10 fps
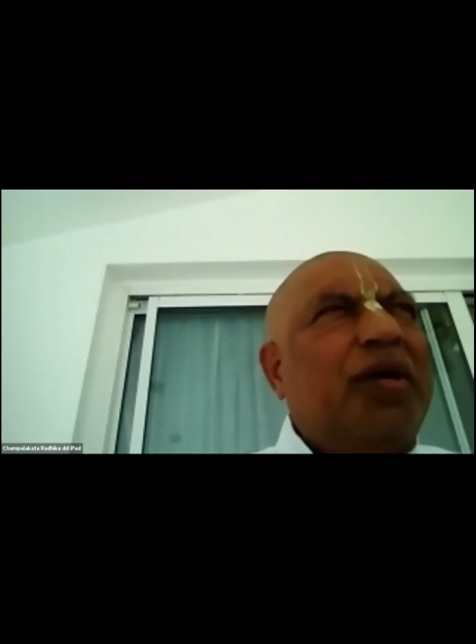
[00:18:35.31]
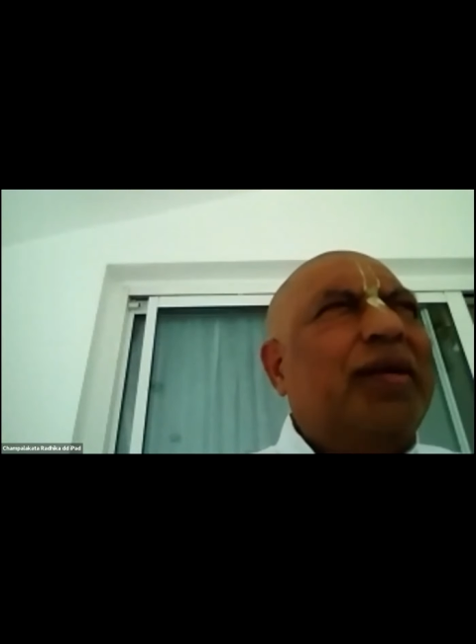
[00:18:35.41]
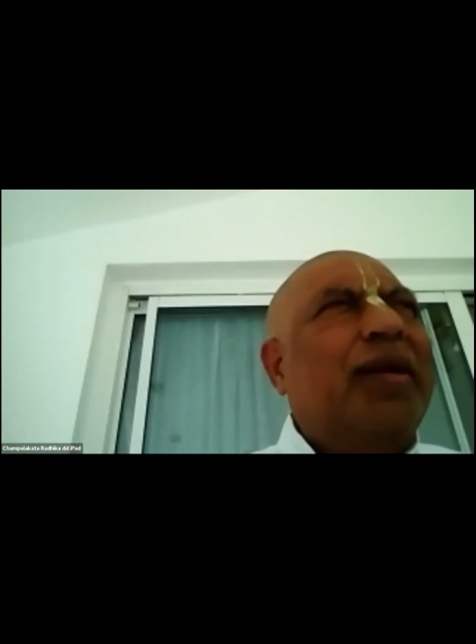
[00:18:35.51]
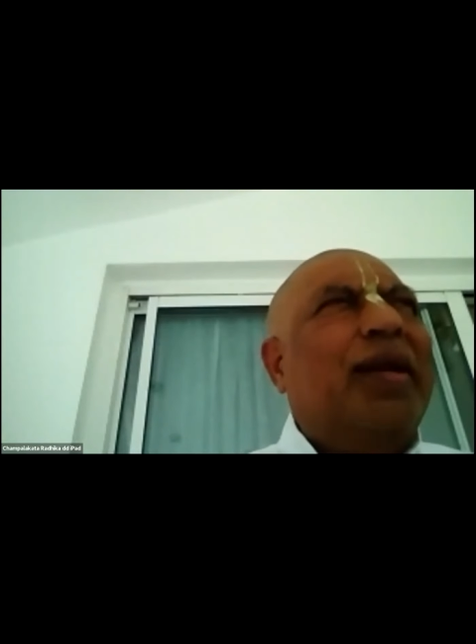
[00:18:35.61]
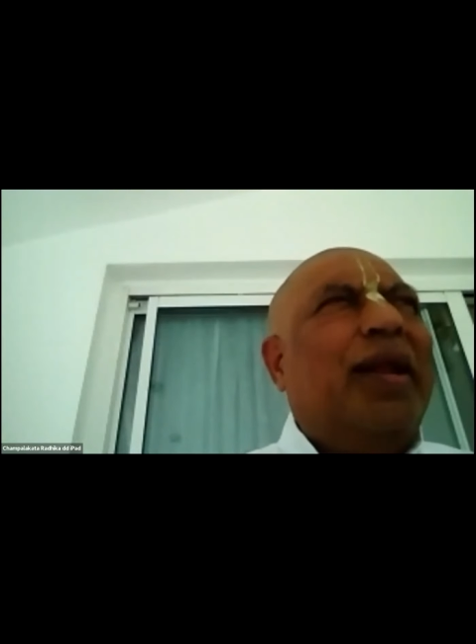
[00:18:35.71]

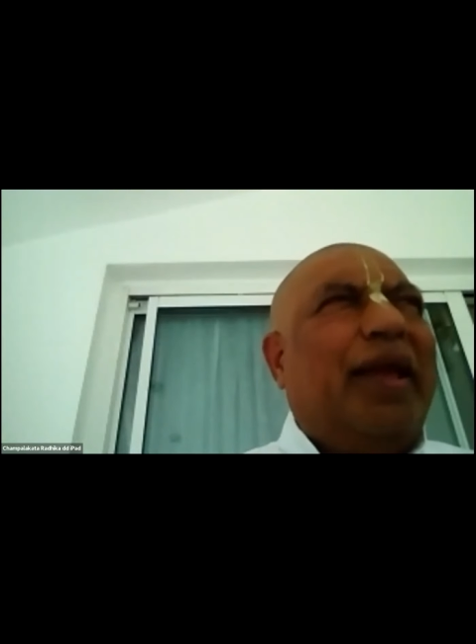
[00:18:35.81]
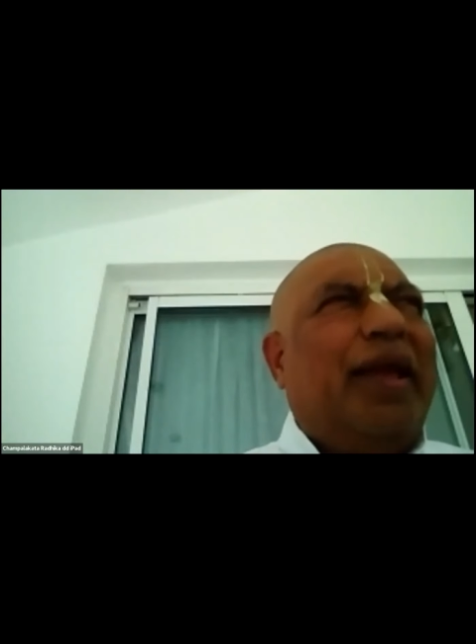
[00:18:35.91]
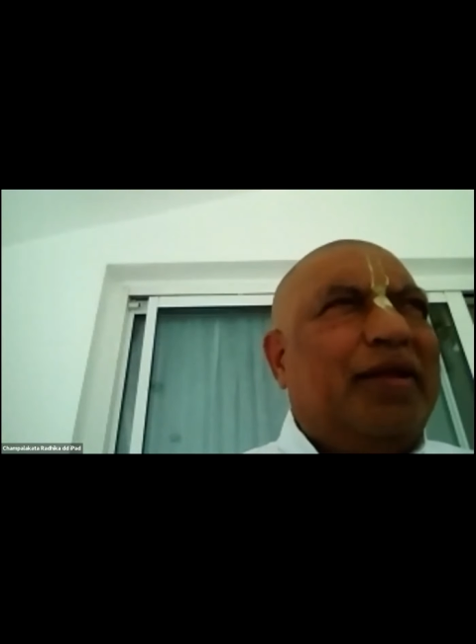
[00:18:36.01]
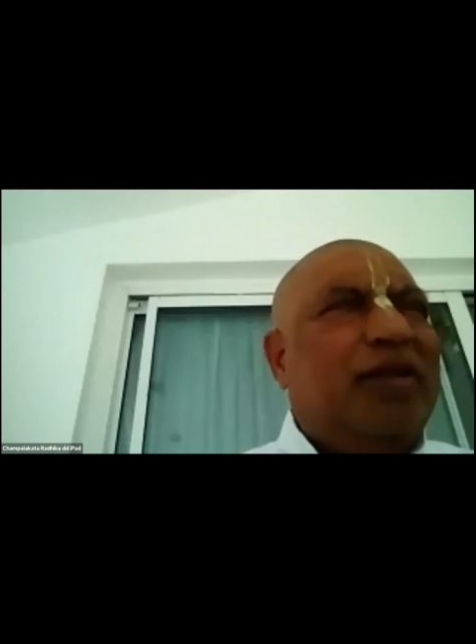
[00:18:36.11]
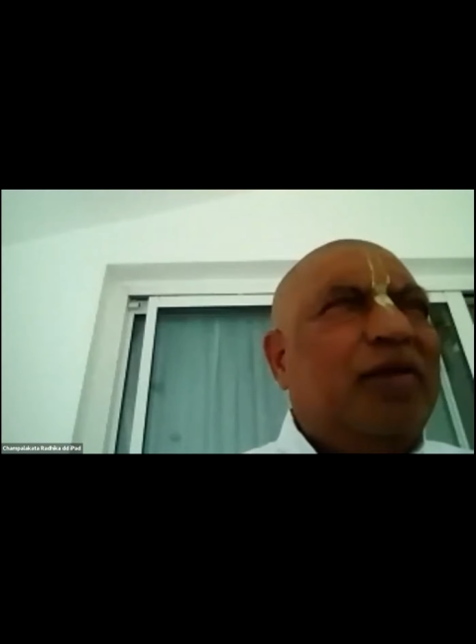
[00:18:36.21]
little
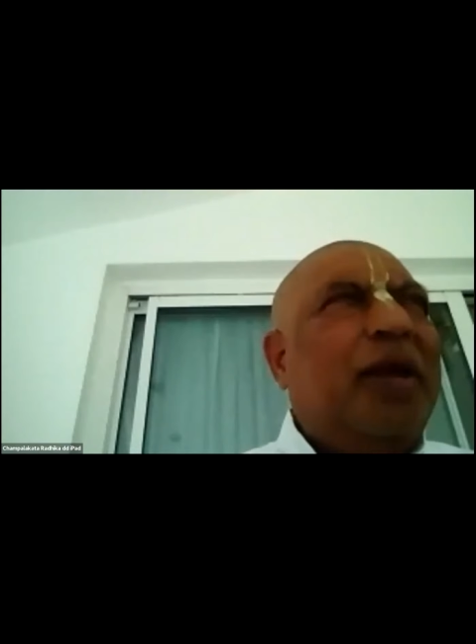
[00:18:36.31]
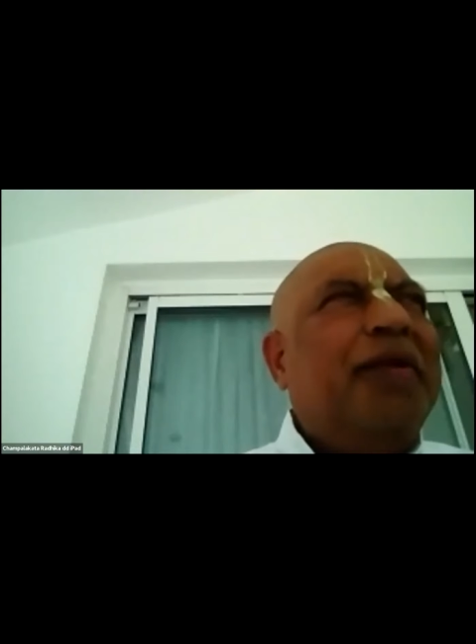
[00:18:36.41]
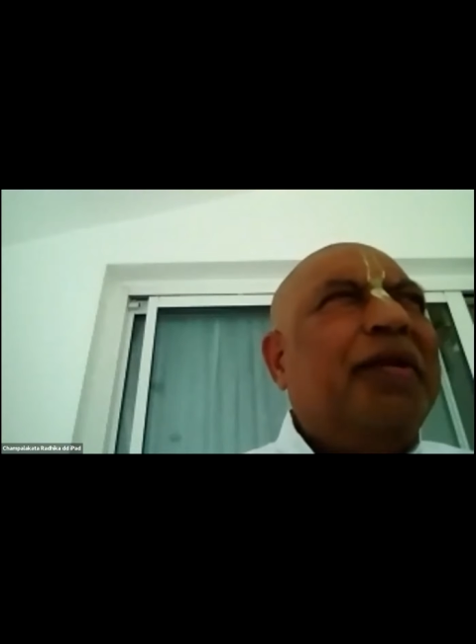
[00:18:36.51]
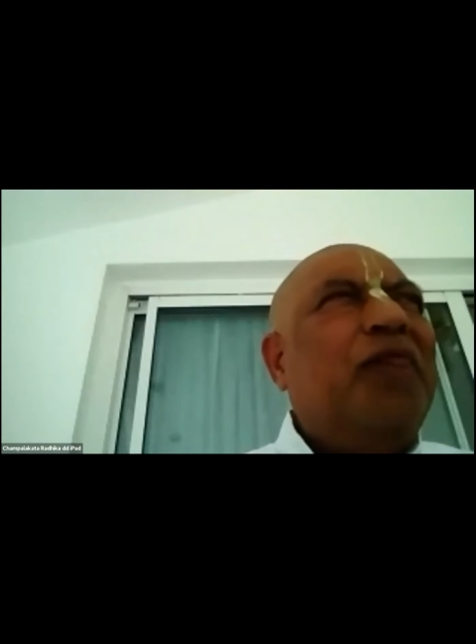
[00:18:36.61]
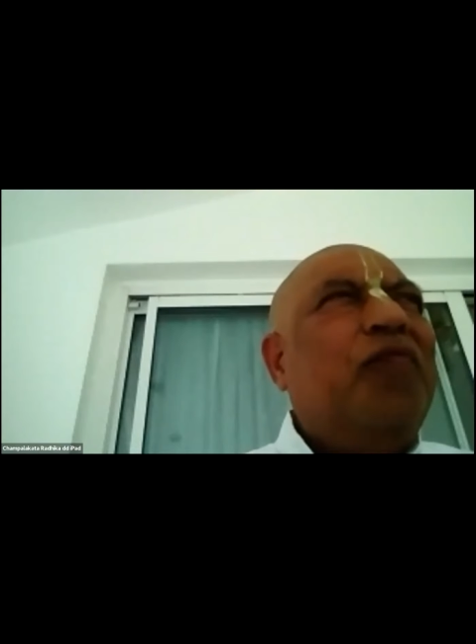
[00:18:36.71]
late. So by the
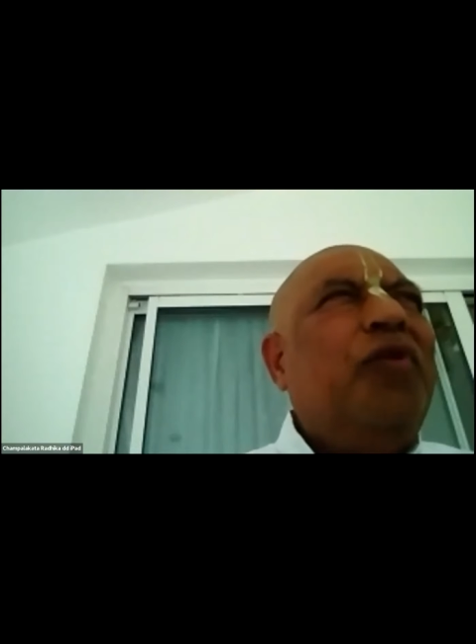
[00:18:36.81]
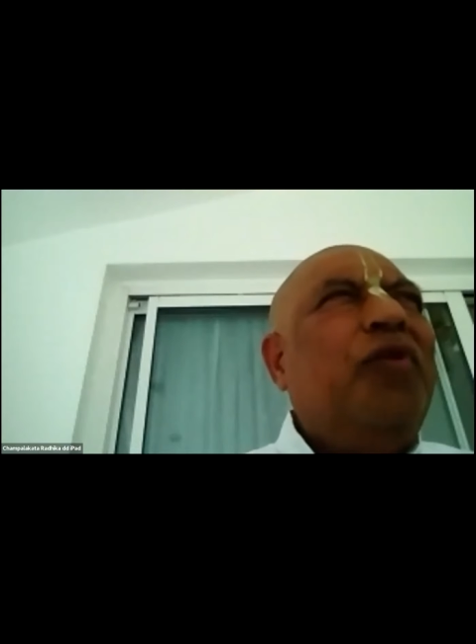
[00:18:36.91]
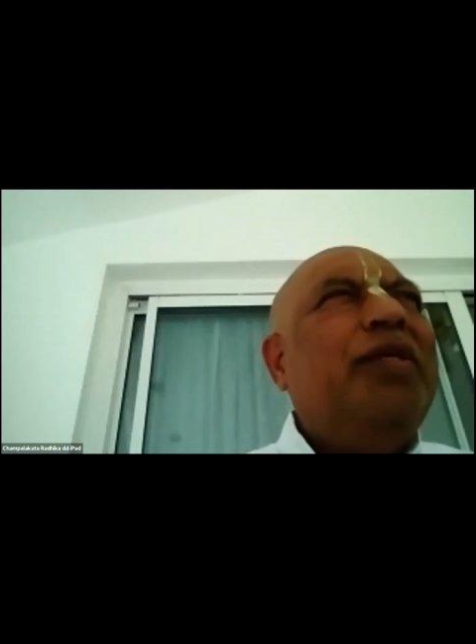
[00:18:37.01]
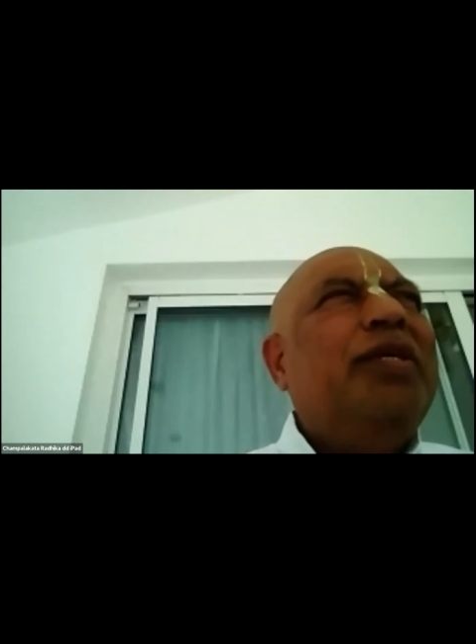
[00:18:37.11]
time we reached,